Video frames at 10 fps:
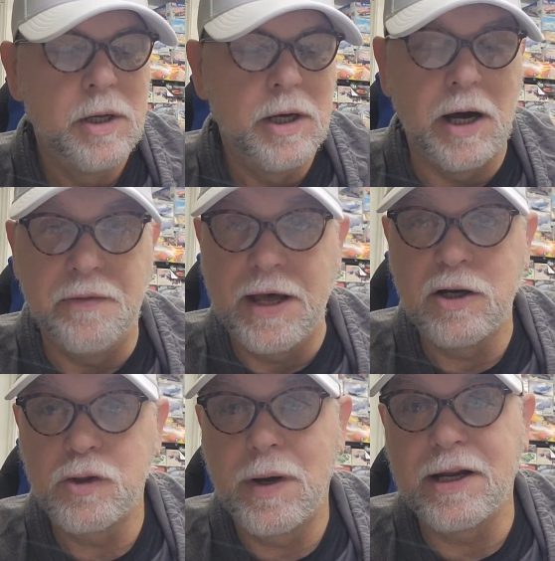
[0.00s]
They
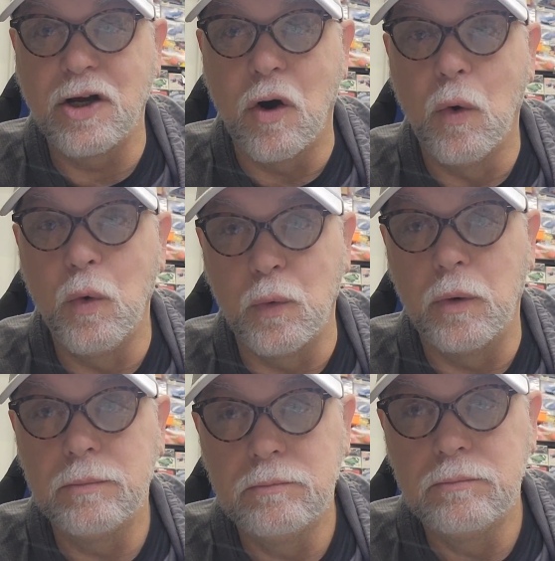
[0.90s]
also had a gold
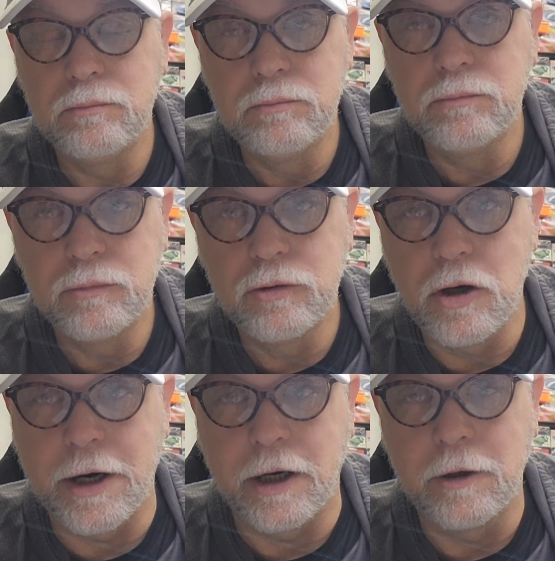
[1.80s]

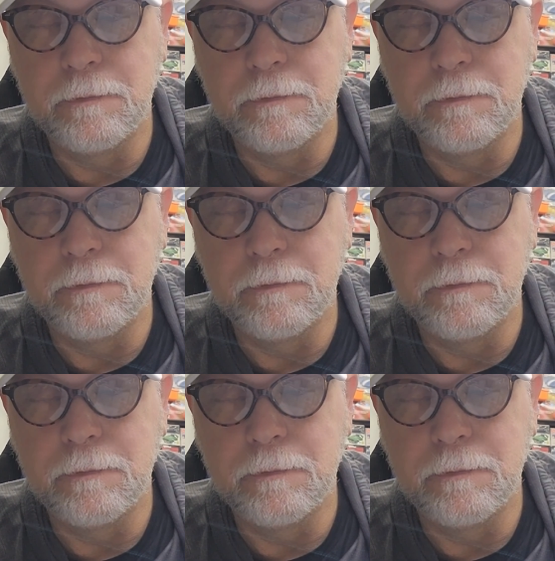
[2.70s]
Krager